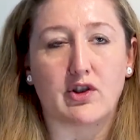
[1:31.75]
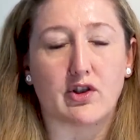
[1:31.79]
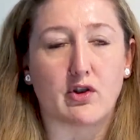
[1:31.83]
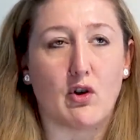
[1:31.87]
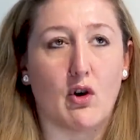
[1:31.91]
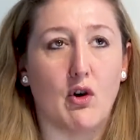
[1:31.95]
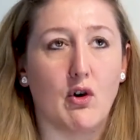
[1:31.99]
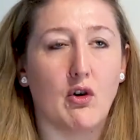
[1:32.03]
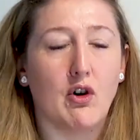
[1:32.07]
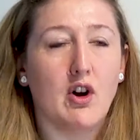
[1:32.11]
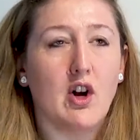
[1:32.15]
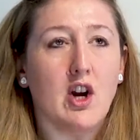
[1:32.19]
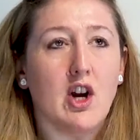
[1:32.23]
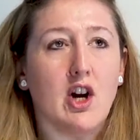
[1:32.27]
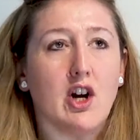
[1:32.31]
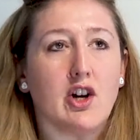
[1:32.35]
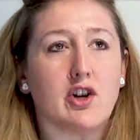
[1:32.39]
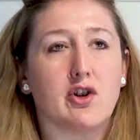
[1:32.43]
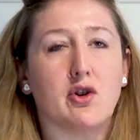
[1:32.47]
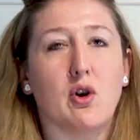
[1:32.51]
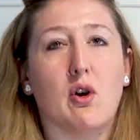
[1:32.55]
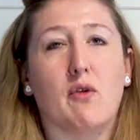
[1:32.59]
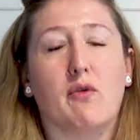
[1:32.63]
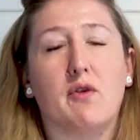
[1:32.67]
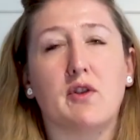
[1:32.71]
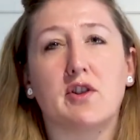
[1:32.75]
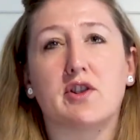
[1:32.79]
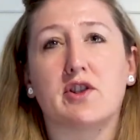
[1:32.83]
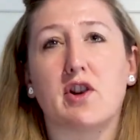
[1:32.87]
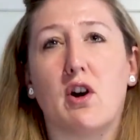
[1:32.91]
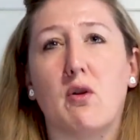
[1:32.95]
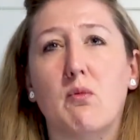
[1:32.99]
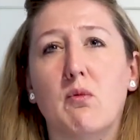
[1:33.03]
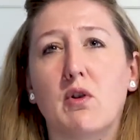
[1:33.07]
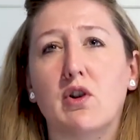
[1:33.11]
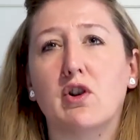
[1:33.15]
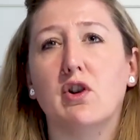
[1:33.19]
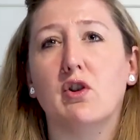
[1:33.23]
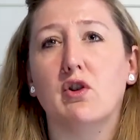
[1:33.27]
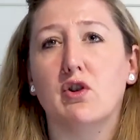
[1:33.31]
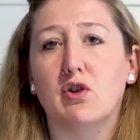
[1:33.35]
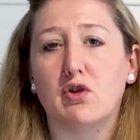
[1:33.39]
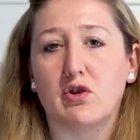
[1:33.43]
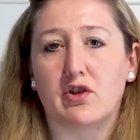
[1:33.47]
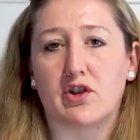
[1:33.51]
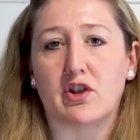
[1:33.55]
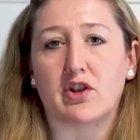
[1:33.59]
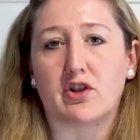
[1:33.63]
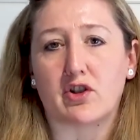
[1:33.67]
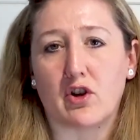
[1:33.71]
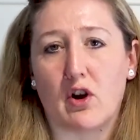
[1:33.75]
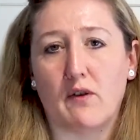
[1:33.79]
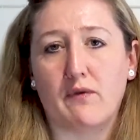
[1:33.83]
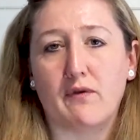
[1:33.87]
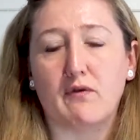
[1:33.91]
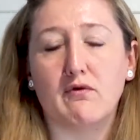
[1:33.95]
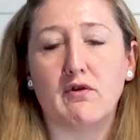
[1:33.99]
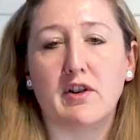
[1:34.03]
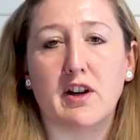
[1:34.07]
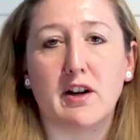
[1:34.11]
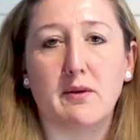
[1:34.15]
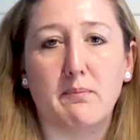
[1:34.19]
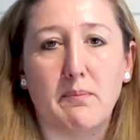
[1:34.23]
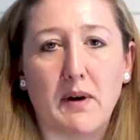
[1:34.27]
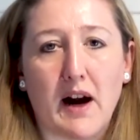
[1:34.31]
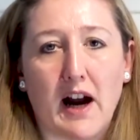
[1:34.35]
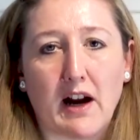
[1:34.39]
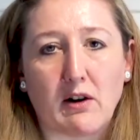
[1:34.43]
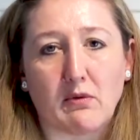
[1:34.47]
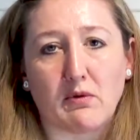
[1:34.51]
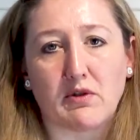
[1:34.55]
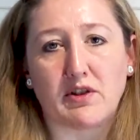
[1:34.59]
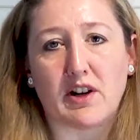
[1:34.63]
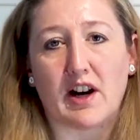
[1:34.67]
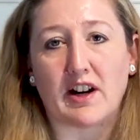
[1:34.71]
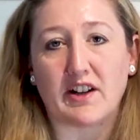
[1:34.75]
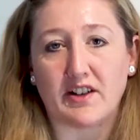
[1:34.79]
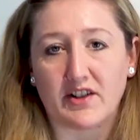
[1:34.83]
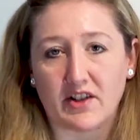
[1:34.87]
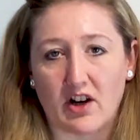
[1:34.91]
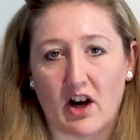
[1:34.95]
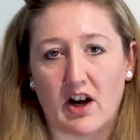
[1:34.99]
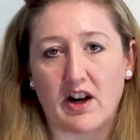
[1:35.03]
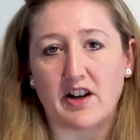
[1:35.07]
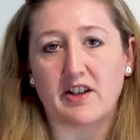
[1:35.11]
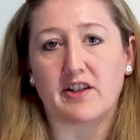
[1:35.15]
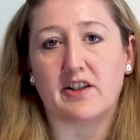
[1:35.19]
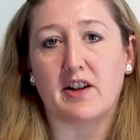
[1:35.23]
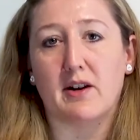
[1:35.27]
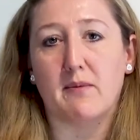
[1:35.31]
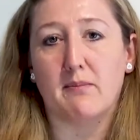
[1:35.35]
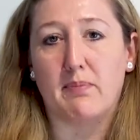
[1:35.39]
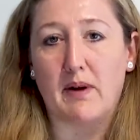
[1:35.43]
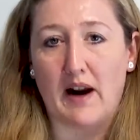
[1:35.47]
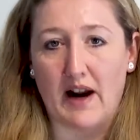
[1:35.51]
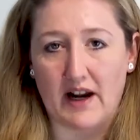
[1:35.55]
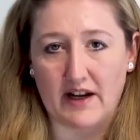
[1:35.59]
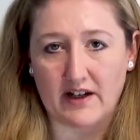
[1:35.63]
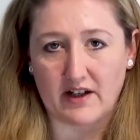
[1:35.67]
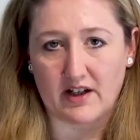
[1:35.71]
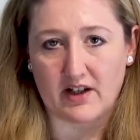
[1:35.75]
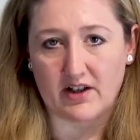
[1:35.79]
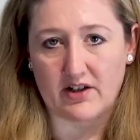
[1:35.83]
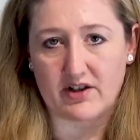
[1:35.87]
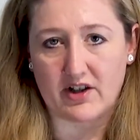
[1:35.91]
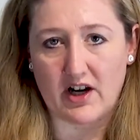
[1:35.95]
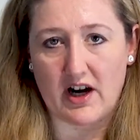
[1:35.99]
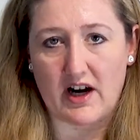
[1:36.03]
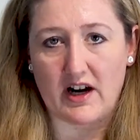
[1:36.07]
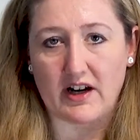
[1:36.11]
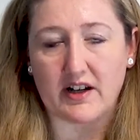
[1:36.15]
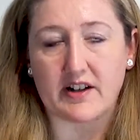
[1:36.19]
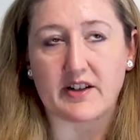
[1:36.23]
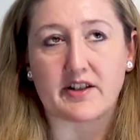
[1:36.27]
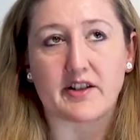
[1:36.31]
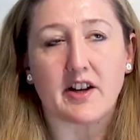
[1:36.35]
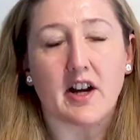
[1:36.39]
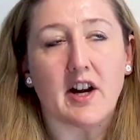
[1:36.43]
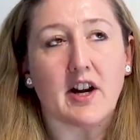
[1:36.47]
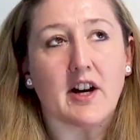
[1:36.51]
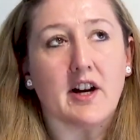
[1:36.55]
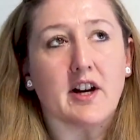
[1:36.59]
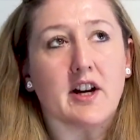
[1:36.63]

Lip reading: So, you know, for someone who used to suffer really bad with anxiety and panic attacks,